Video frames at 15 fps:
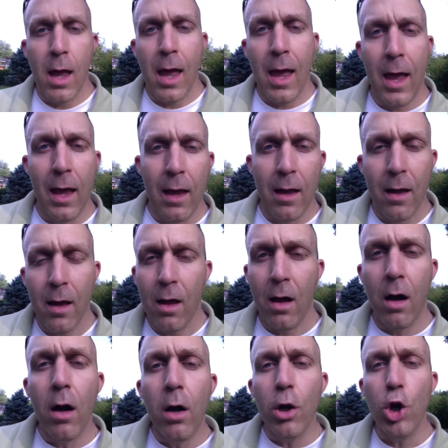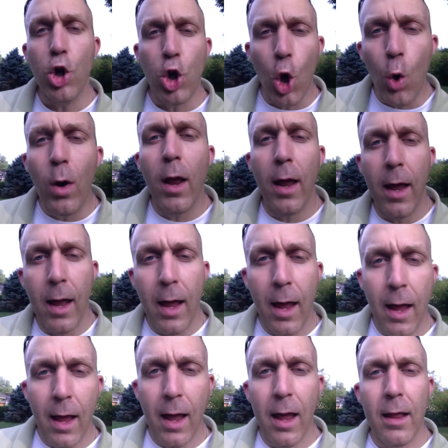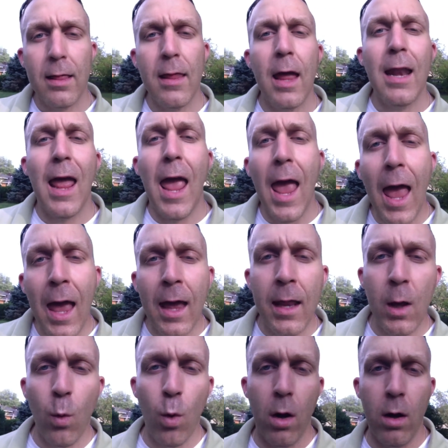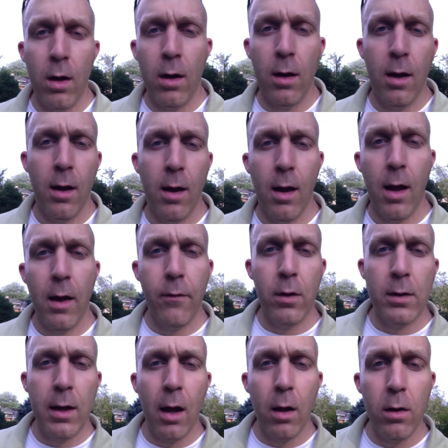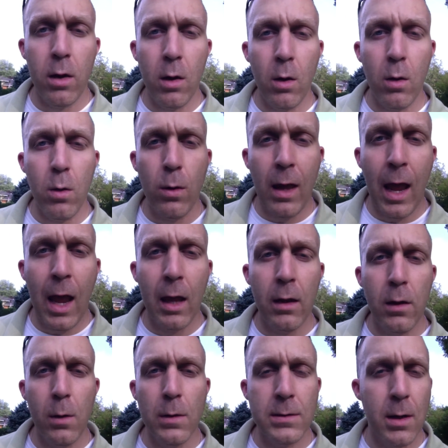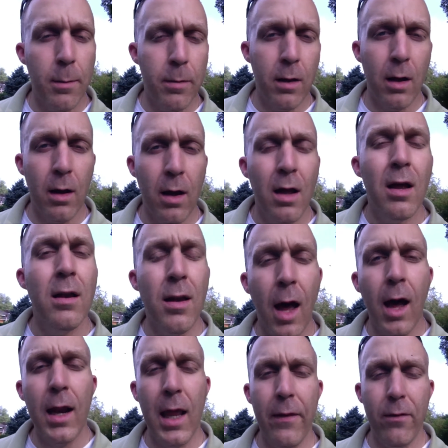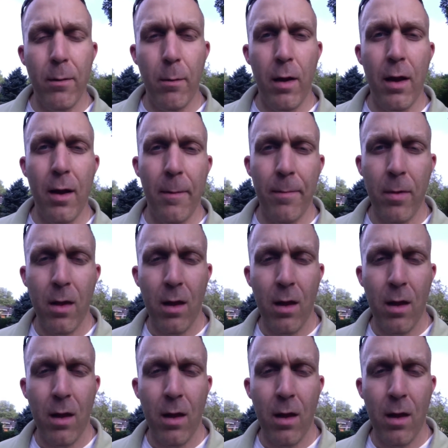hey, don't let anyone ever tell you you can't do something, not even me.